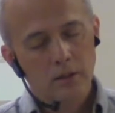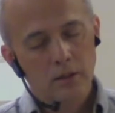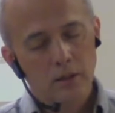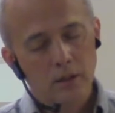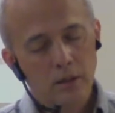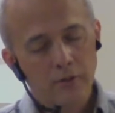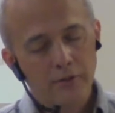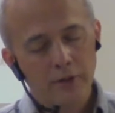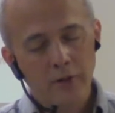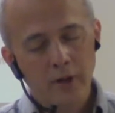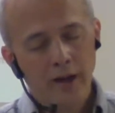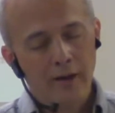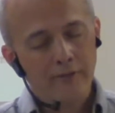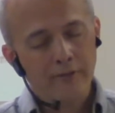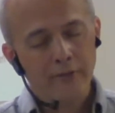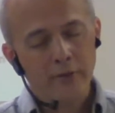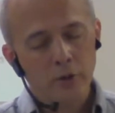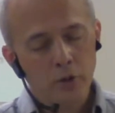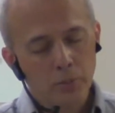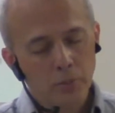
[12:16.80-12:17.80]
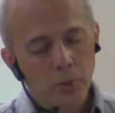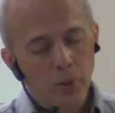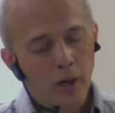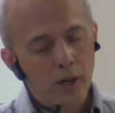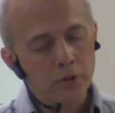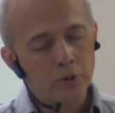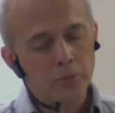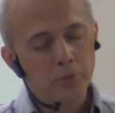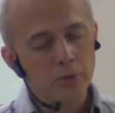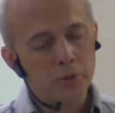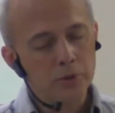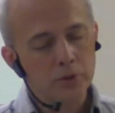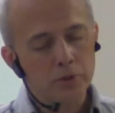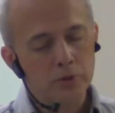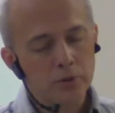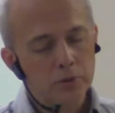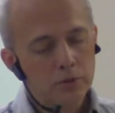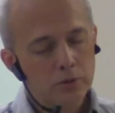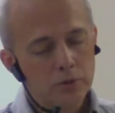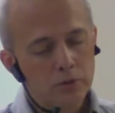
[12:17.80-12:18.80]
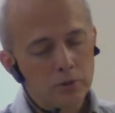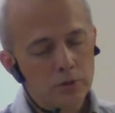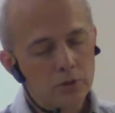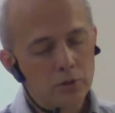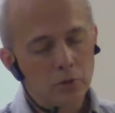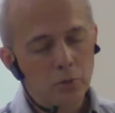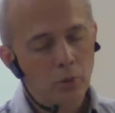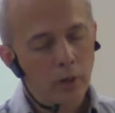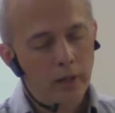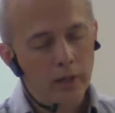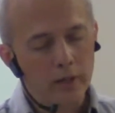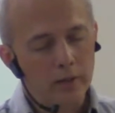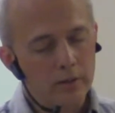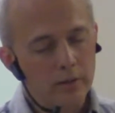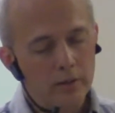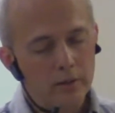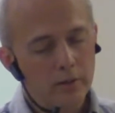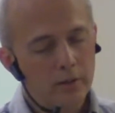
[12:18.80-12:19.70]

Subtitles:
If you're not feeling prosperous, just wait.